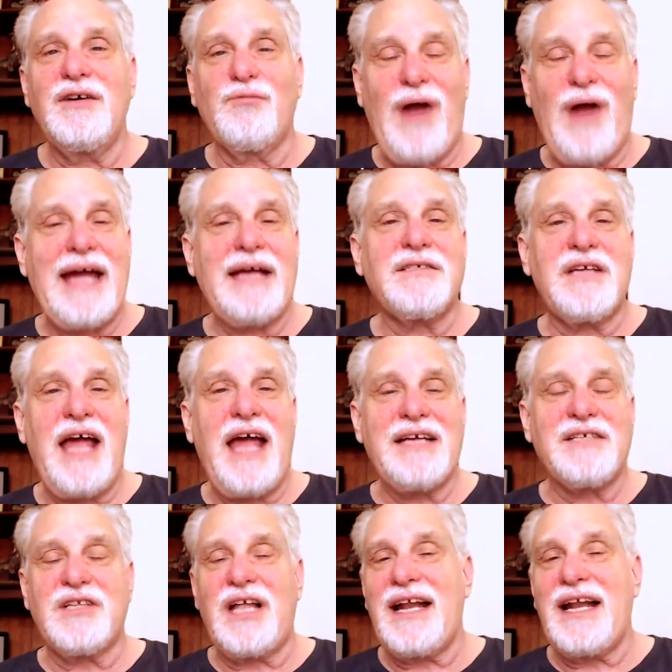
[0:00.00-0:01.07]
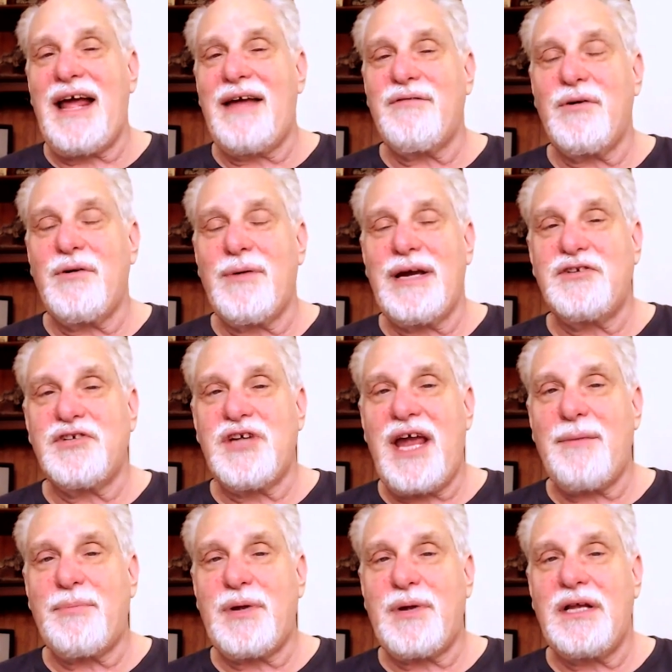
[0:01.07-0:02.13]
ranks as light heavyweight
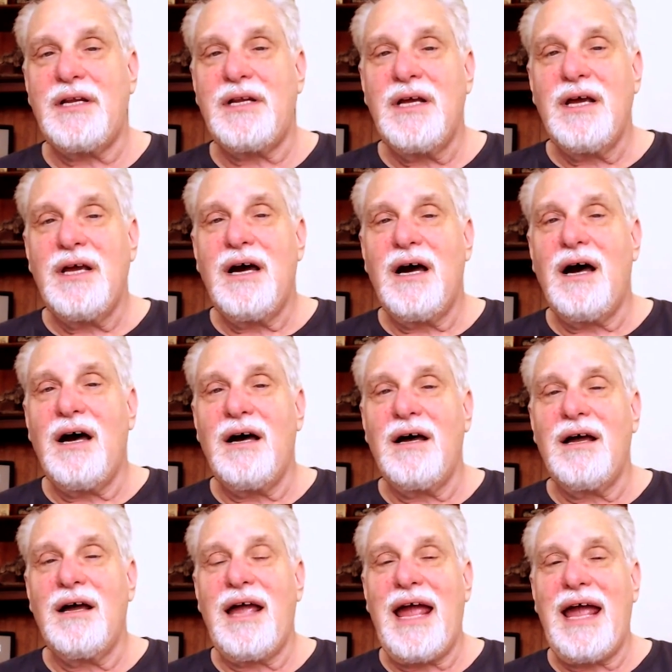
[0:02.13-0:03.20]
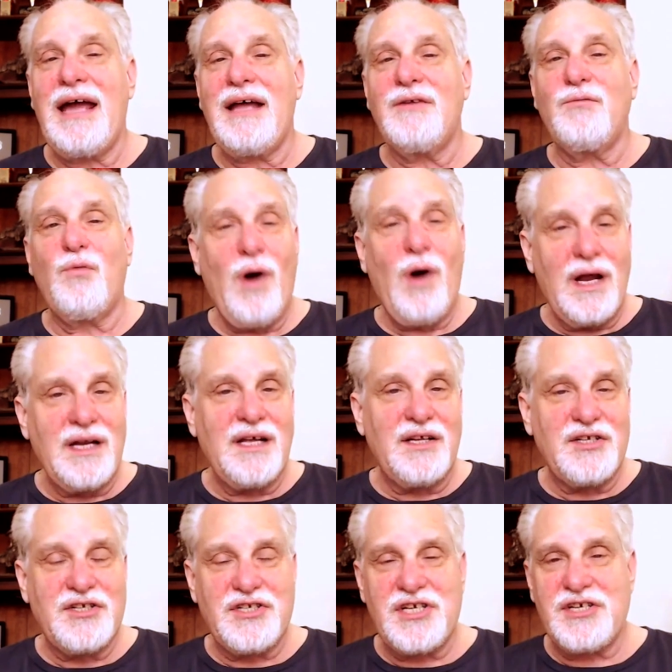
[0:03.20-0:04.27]
champion and won a
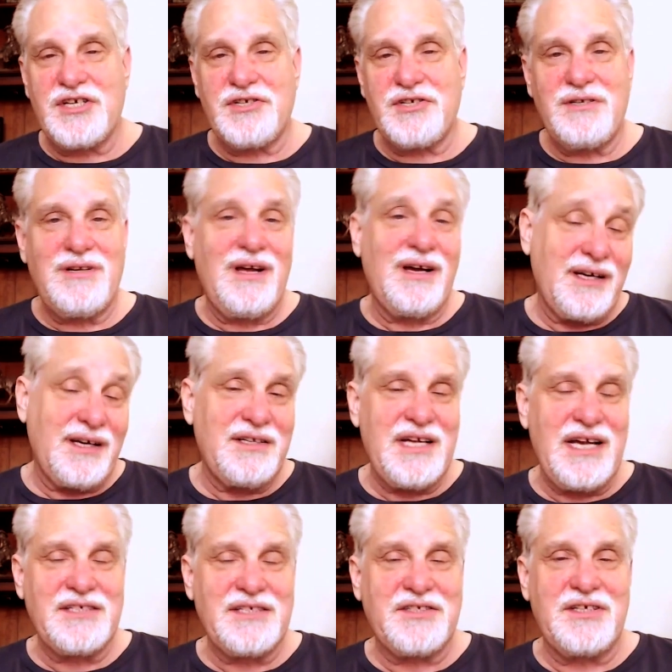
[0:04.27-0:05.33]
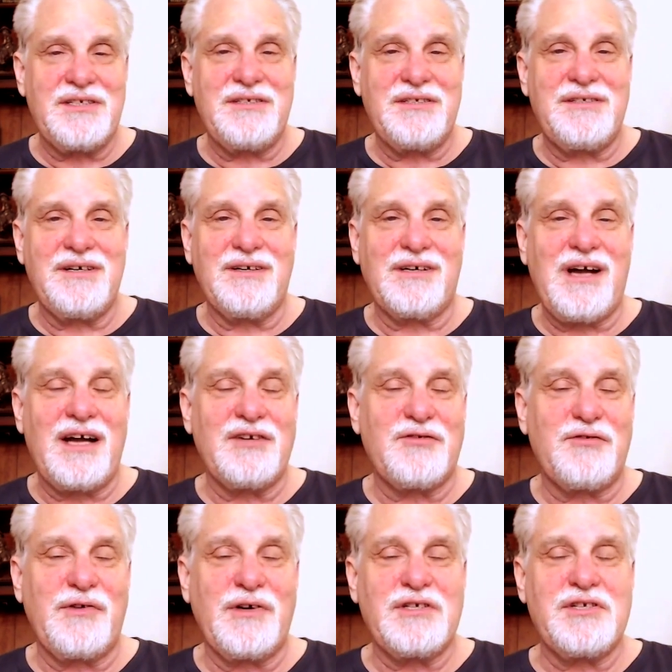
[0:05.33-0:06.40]
decision, a contested or
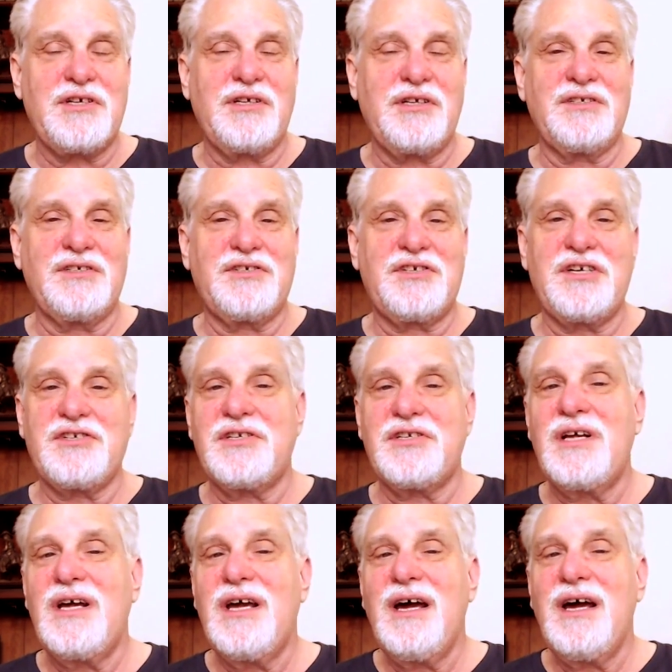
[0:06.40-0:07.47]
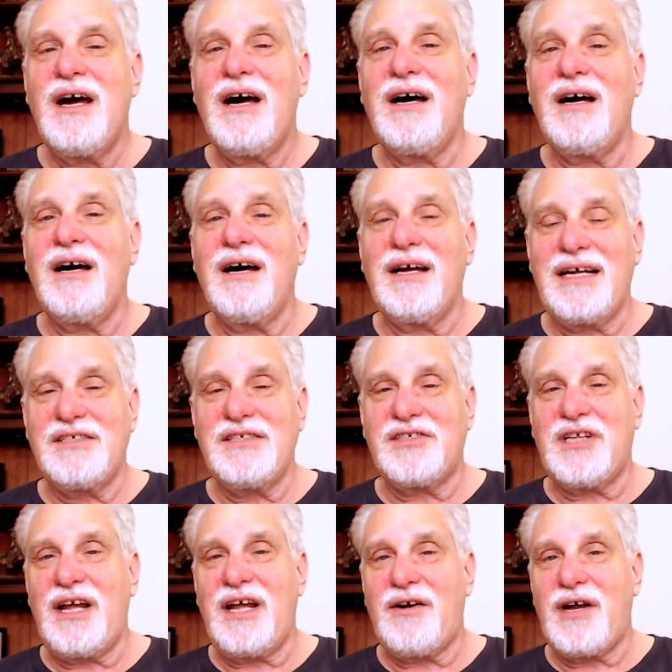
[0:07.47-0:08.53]
controversial decision
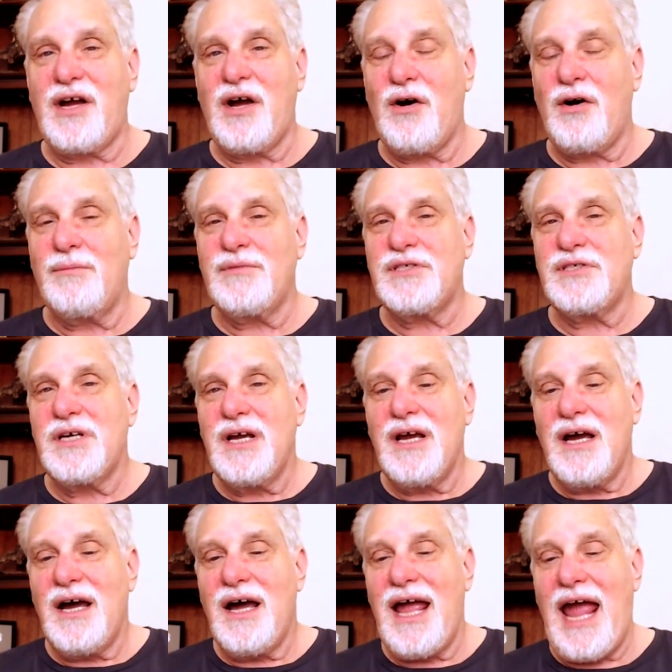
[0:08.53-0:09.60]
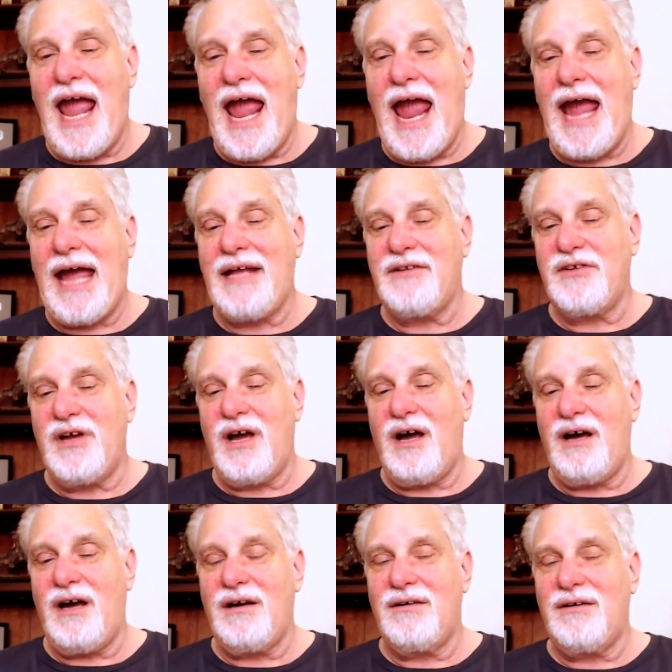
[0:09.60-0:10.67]
against Larry Holmes. And,
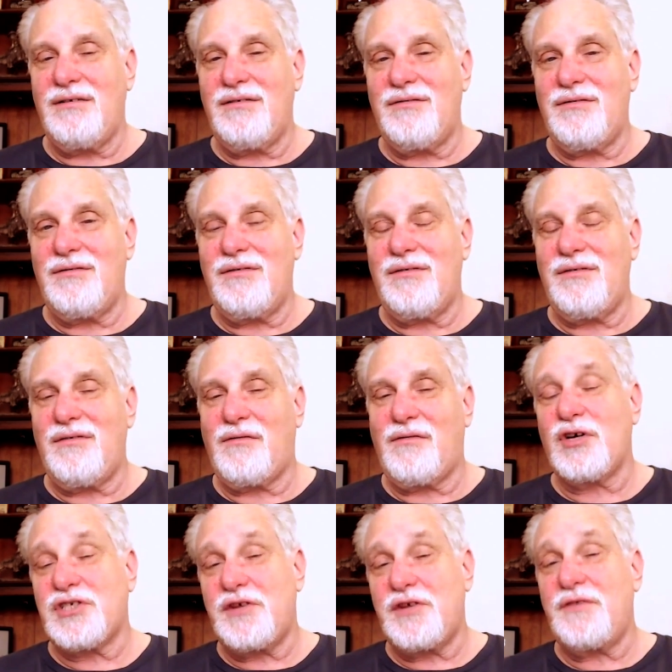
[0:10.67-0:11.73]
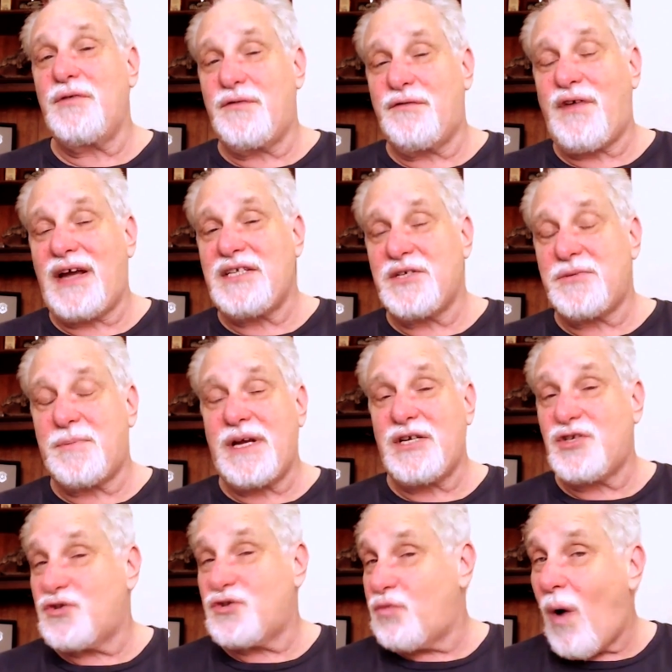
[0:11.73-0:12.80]
of course, he would fight
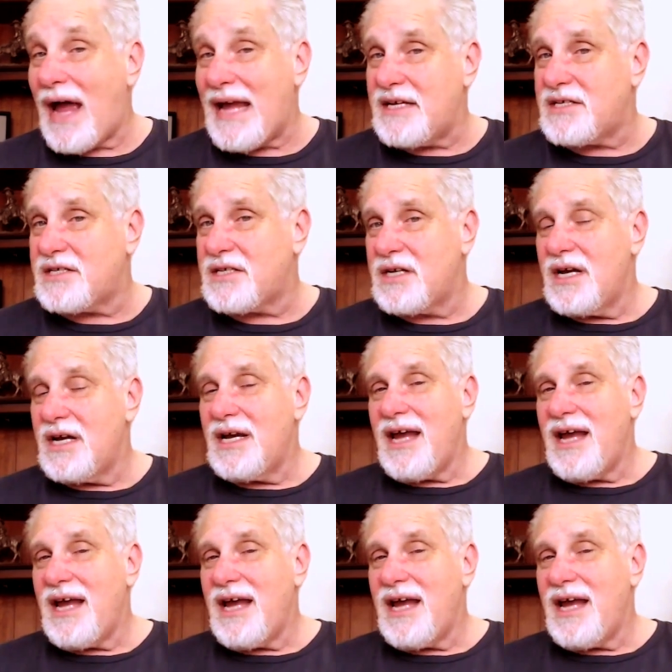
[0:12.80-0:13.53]
Spinks twice.